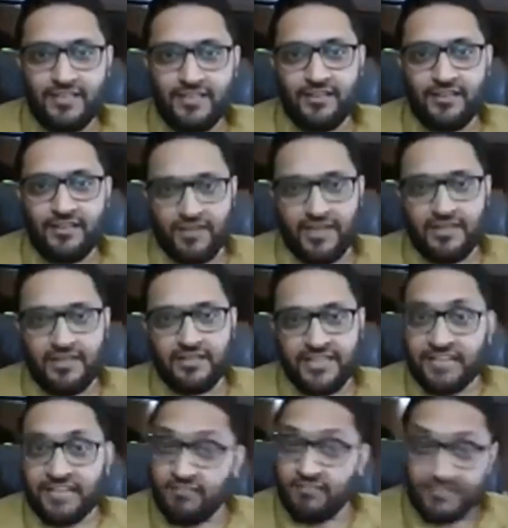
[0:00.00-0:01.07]
right?
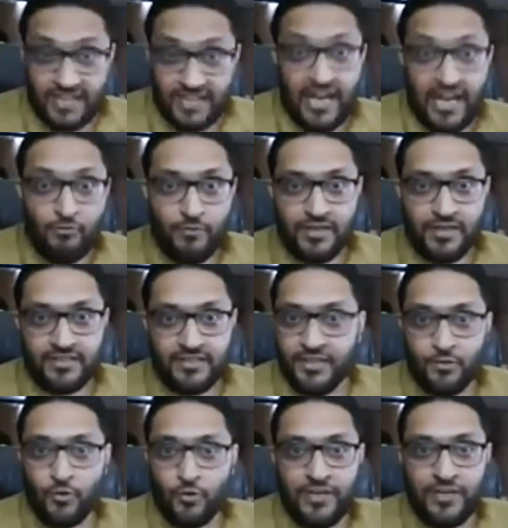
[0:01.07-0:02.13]
That was an aha moment that
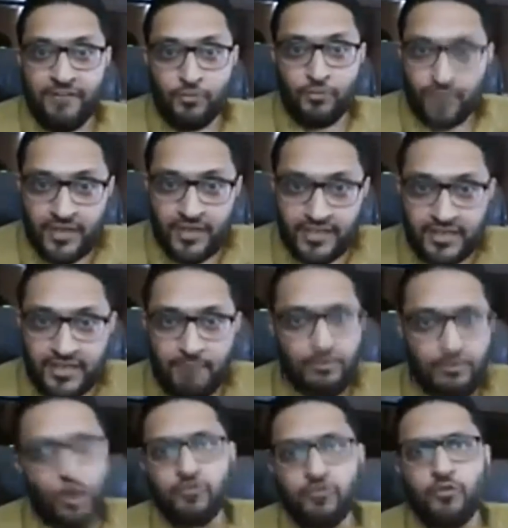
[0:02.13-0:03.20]
you don't have to predict
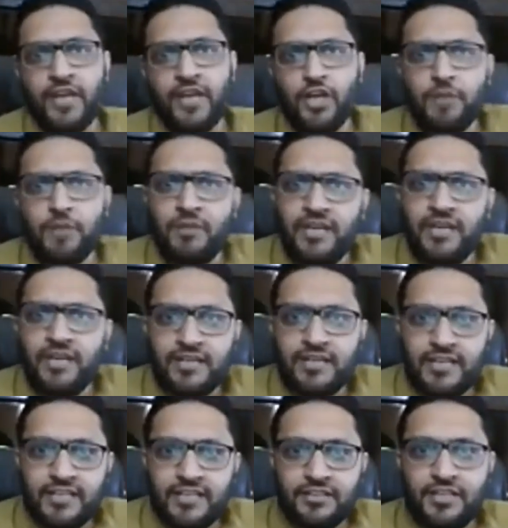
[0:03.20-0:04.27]
because you cannot predict.
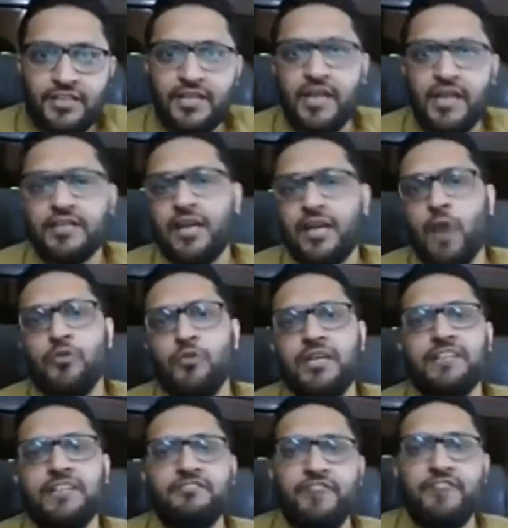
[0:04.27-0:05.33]
There are
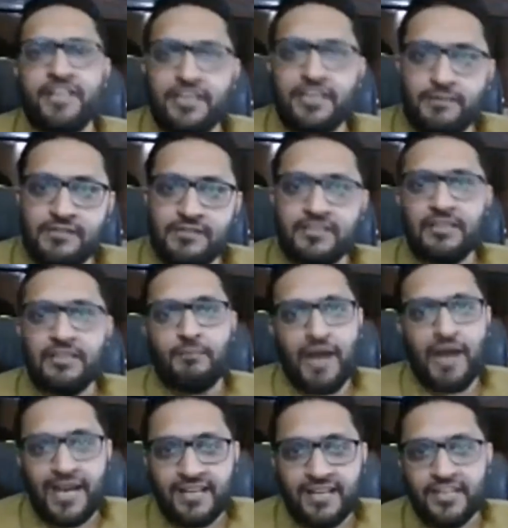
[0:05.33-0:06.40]
countless variables in the
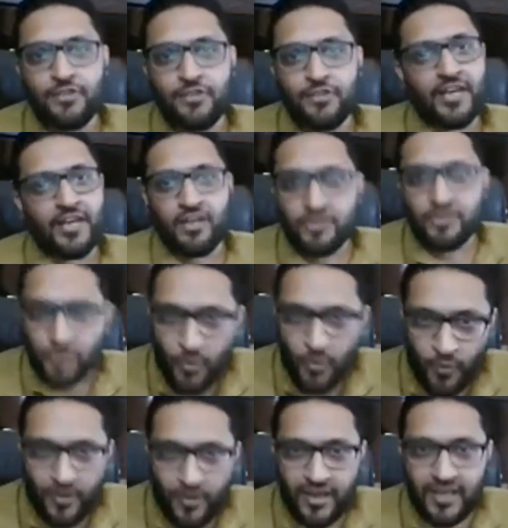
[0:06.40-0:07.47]
market that you cannot
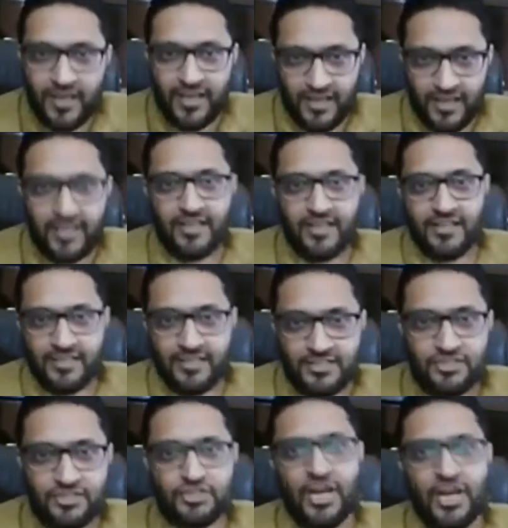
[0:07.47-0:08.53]
know.
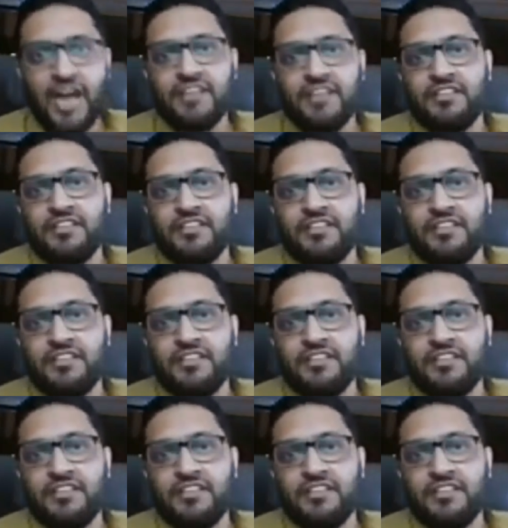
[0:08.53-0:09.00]
Chart, a